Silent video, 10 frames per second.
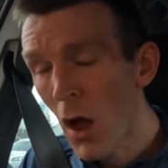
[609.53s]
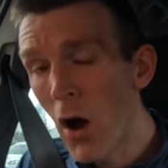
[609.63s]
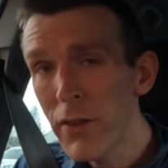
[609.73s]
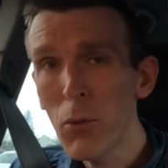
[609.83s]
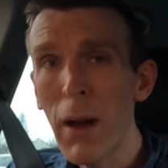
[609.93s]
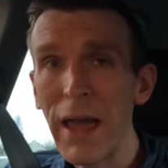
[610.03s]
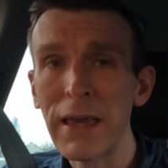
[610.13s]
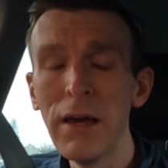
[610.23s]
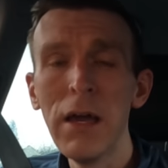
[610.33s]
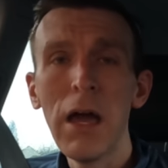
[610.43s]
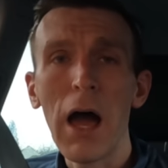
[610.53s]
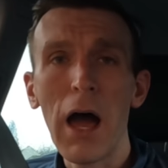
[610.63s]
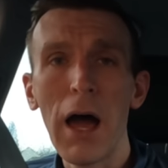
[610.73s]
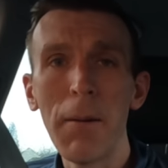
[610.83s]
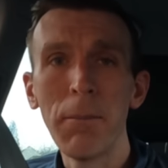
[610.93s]
Either way,
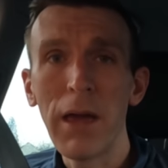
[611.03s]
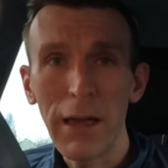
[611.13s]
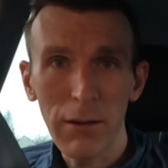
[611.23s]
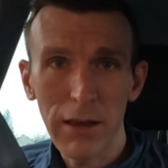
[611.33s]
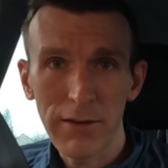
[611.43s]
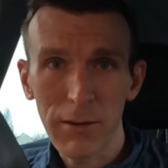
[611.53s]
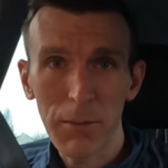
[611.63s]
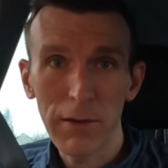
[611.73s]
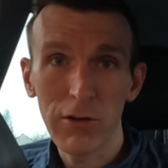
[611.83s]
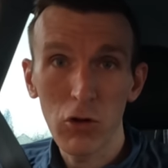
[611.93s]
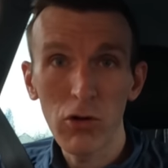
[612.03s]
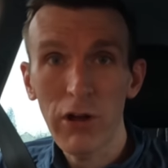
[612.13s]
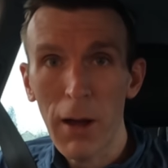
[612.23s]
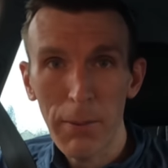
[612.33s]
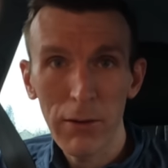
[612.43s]
it's a good
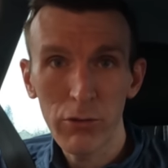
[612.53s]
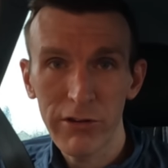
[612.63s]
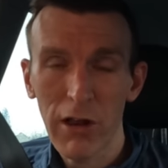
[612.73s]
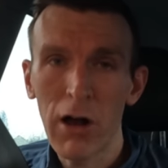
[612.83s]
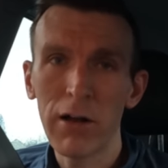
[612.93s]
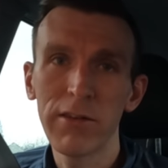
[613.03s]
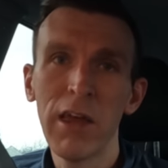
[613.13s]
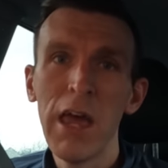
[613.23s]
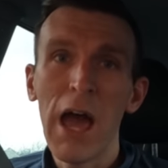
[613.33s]
uphill start,